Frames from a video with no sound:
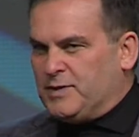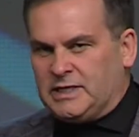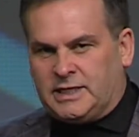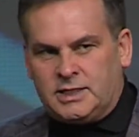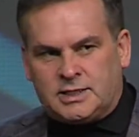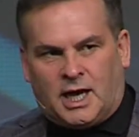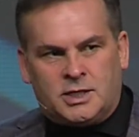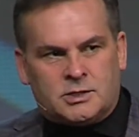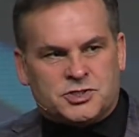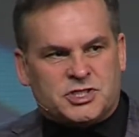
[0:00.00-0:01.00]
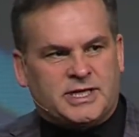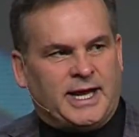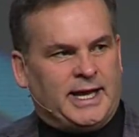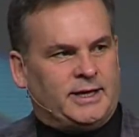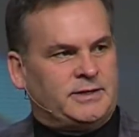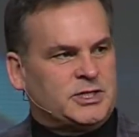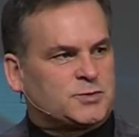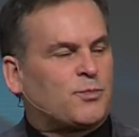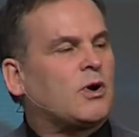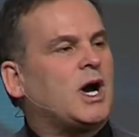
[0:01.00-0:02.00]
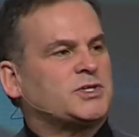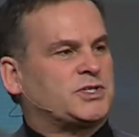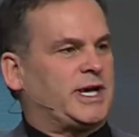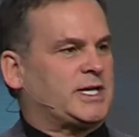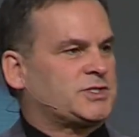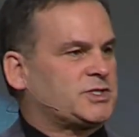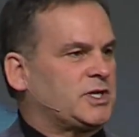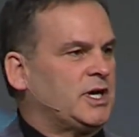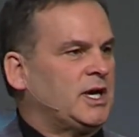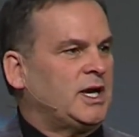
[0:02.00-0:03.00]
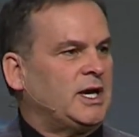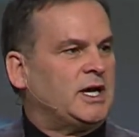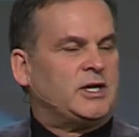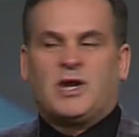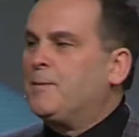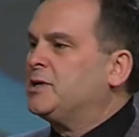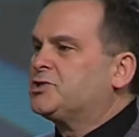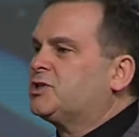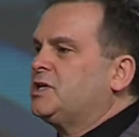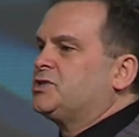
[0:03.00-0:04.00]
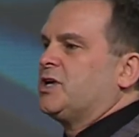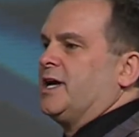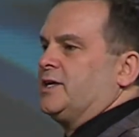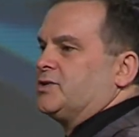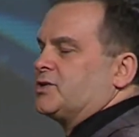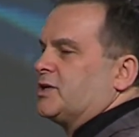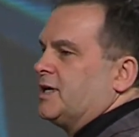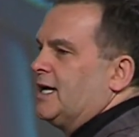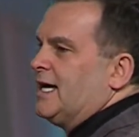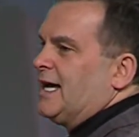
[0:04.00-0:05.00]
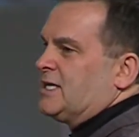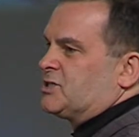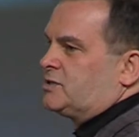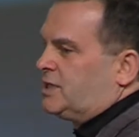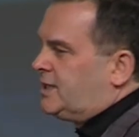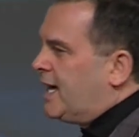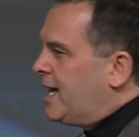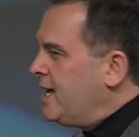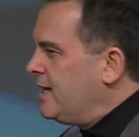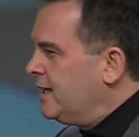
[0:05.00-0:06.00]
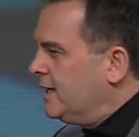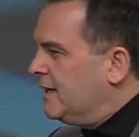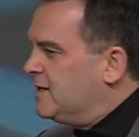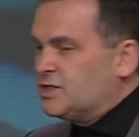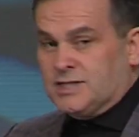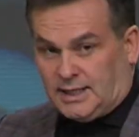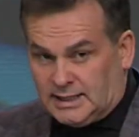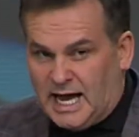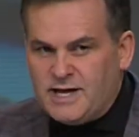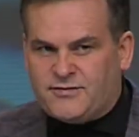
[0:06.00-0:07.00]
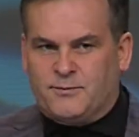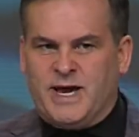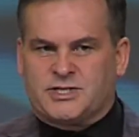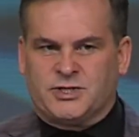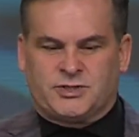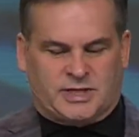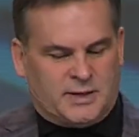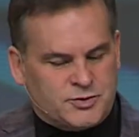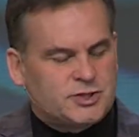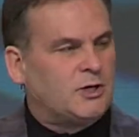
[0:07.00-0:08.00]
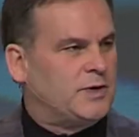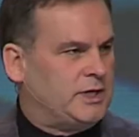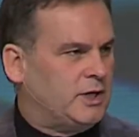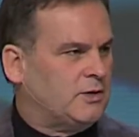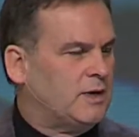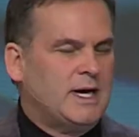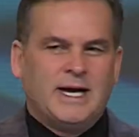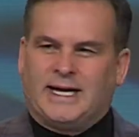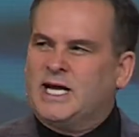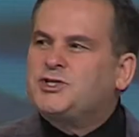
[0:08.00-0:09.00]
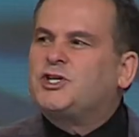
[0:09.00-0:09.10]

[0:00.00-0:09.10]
begin to understand this process, not much is going to change. And so today, this is a life message that I'm showing you. And I